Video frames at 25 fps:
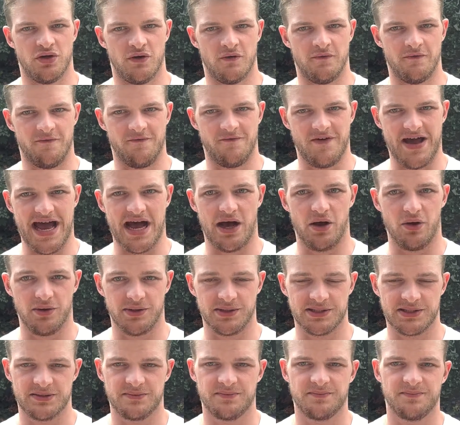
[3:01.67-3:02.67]
of
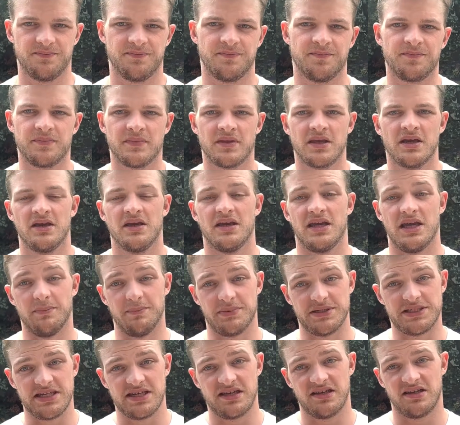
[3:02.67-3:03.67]
vowels. In
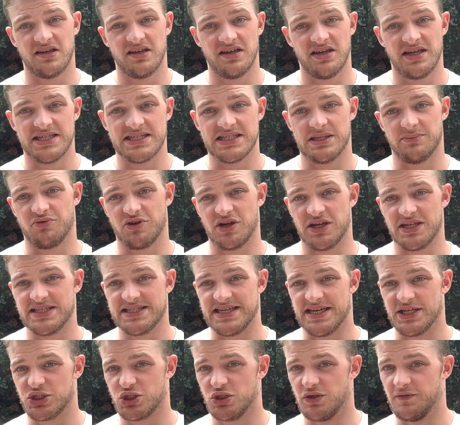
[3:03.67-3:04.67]
particular, it's the
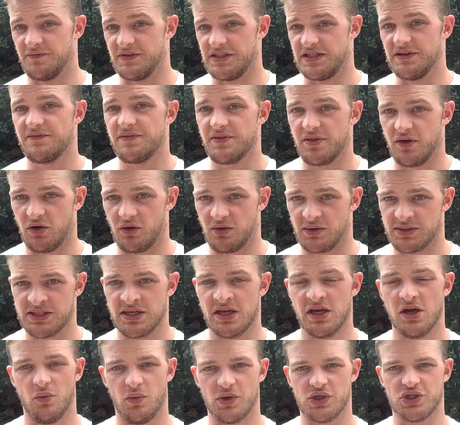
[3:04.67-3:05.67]
pronunciation of diphthongs,
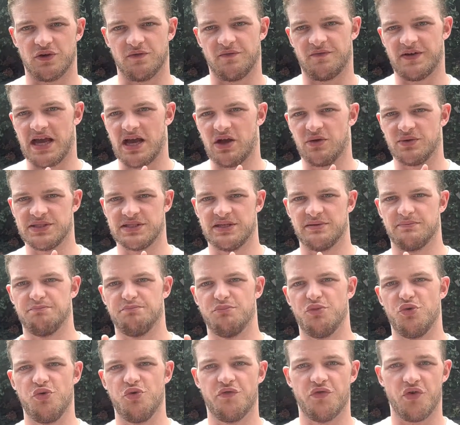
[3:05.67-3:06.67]
which are vowels that
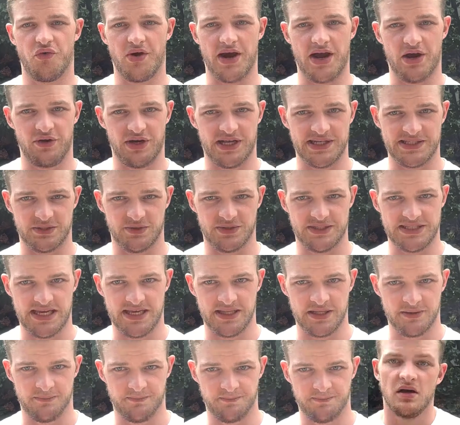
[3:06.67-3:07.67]
move around as you say
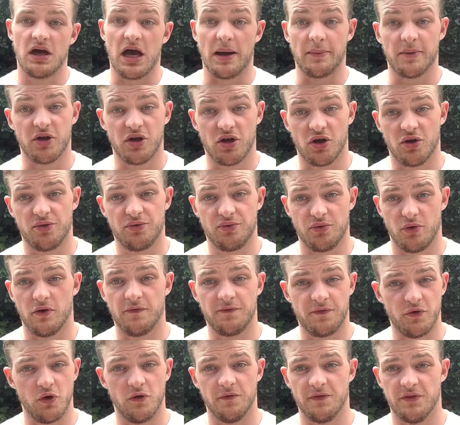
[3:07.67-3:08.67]
them. I'm going to go through a
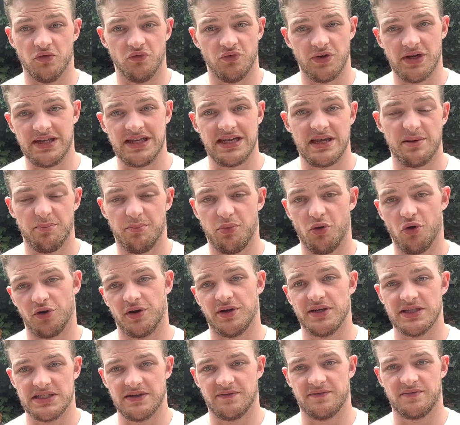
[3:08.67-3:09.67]
few of the really
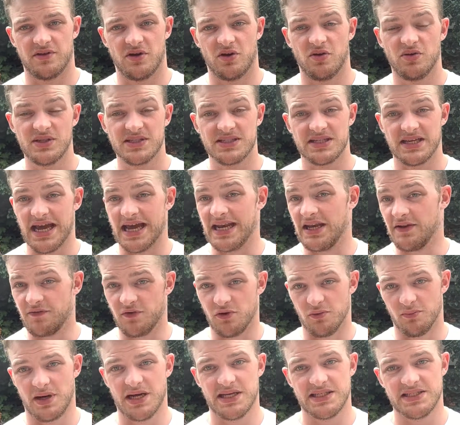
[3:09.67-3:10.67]
important diphthongs, and if you
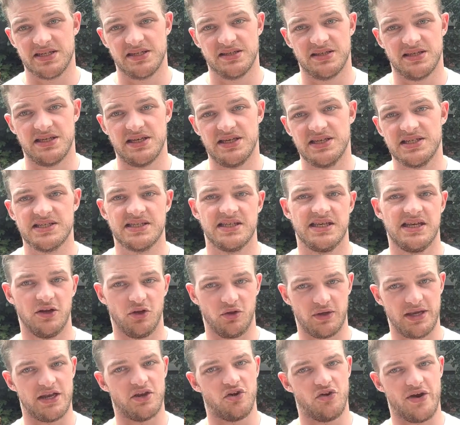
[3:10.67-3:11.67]
master these, it'll
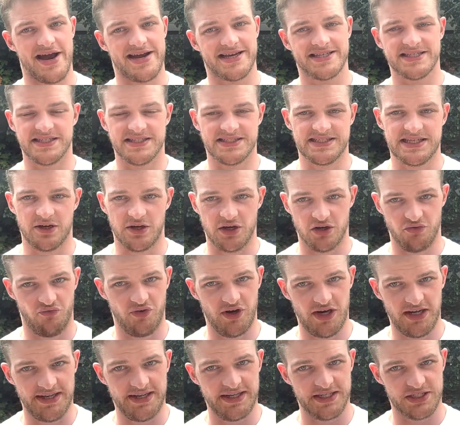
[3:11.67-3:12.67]
get your accent sounding
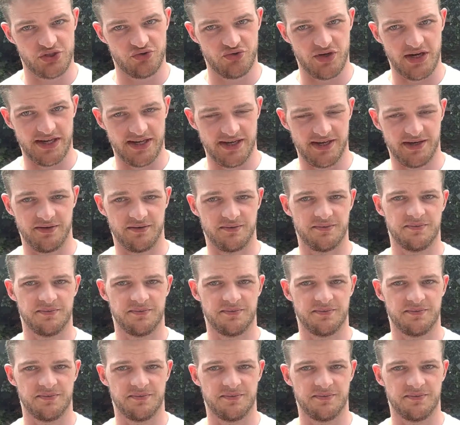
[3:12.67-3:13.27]
really Australian.